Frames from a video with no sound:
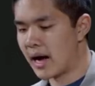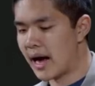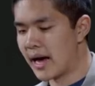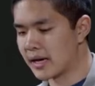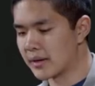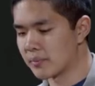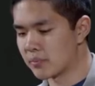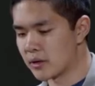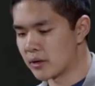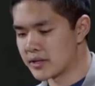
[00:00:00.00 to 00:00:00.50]
I
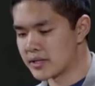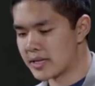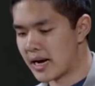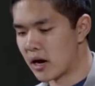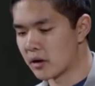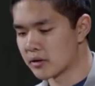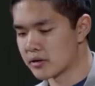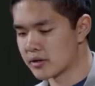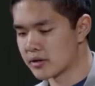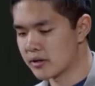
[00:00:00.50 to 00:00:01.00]
can print
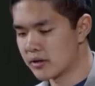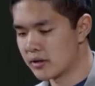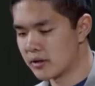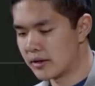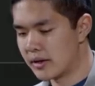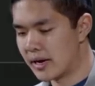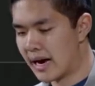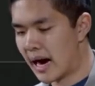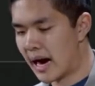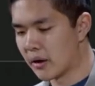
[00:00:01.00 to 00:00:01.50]
out
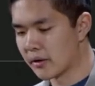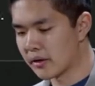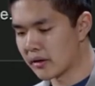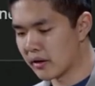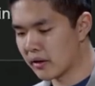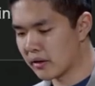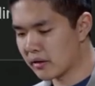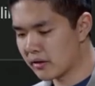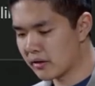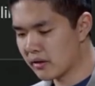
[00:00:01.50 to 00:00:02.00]

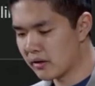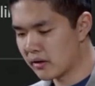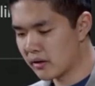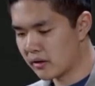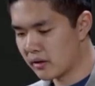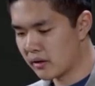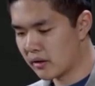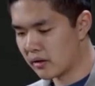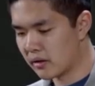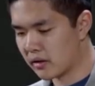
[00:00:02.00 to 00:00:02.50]
houses,
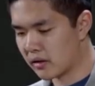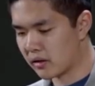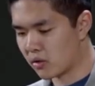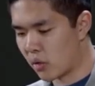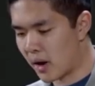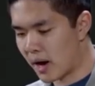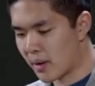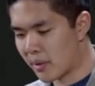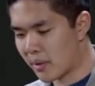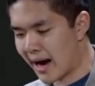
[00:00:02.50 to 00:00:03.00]

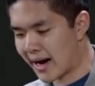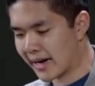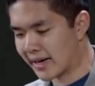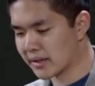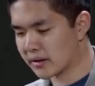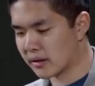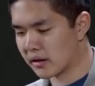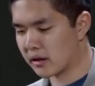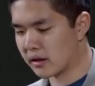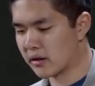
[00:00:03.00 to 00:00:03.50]
square
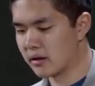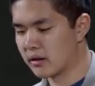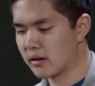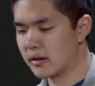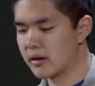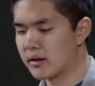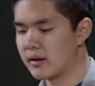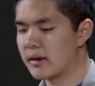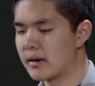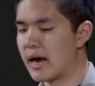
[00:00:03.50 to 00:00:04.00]
brackets,
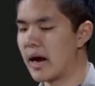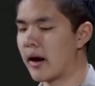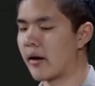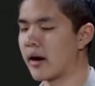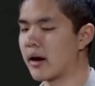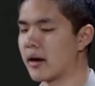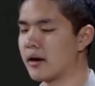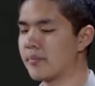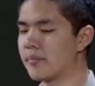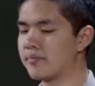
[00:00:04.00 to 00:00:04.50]

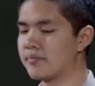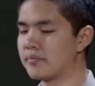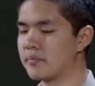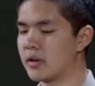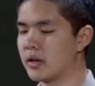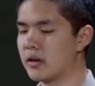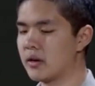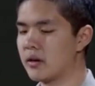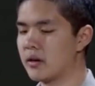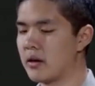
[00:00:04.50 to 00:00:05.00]
Harry.
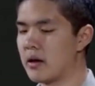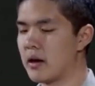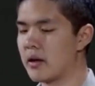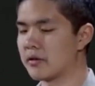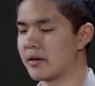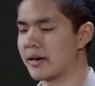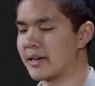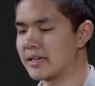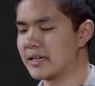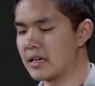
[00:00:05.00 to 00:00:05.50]

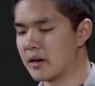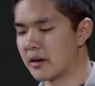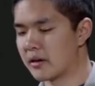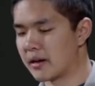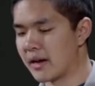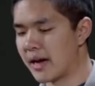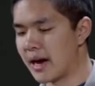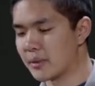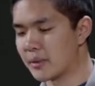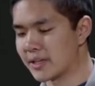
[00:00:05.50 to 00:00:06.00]
So I can here
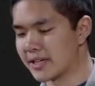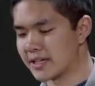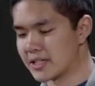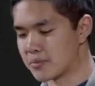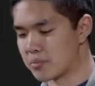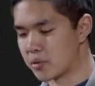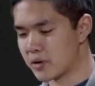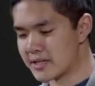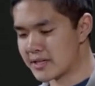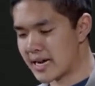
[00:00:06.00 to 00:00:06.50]
say I would like to
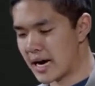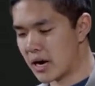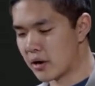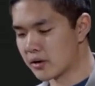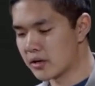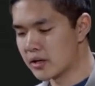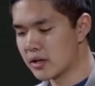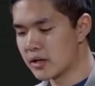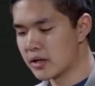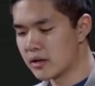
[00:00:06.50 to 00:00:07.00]
print
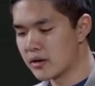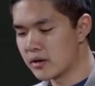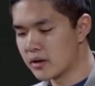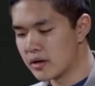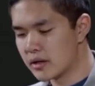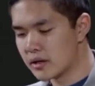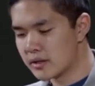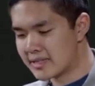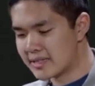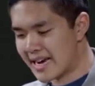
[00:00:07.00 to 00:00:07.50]
out,
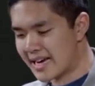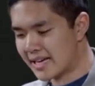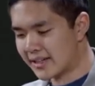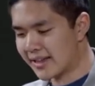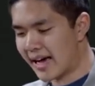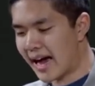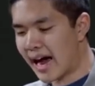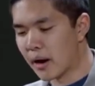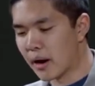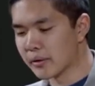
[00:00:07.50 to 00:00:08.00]
take
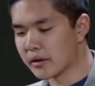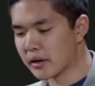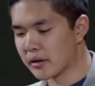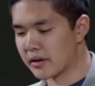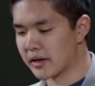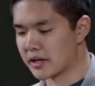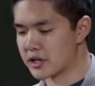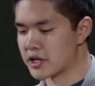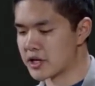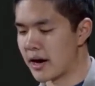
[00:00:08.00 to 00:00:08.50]
the houses
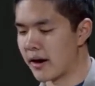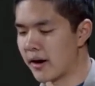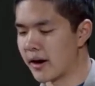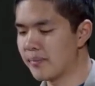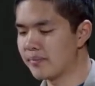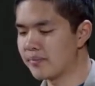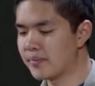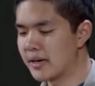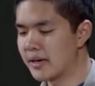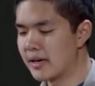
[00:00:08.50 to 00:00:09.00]
dictionary,